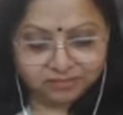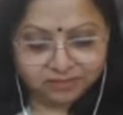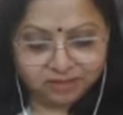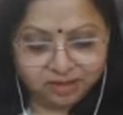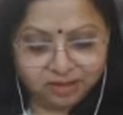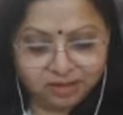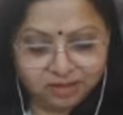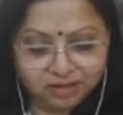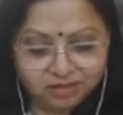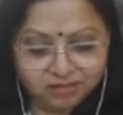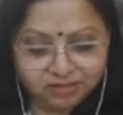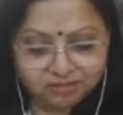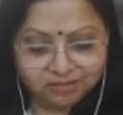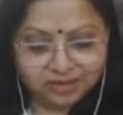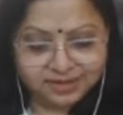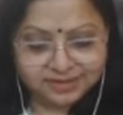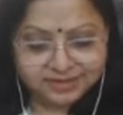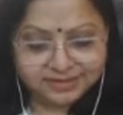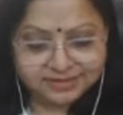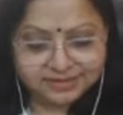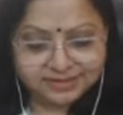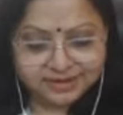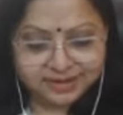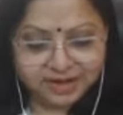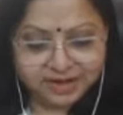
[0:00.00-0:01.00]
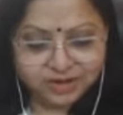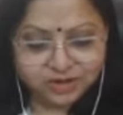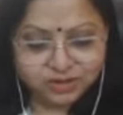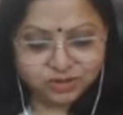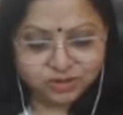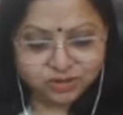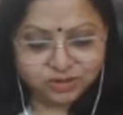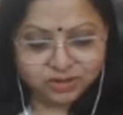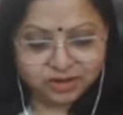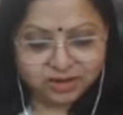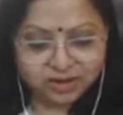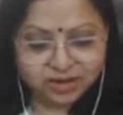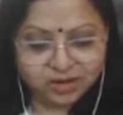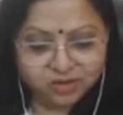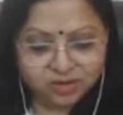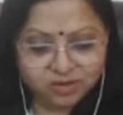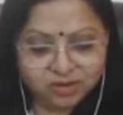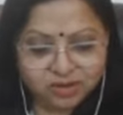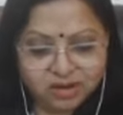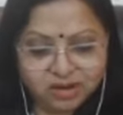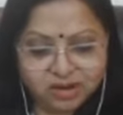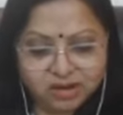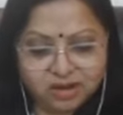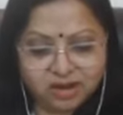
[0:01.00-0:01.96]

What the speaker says: yesterday I jotted down,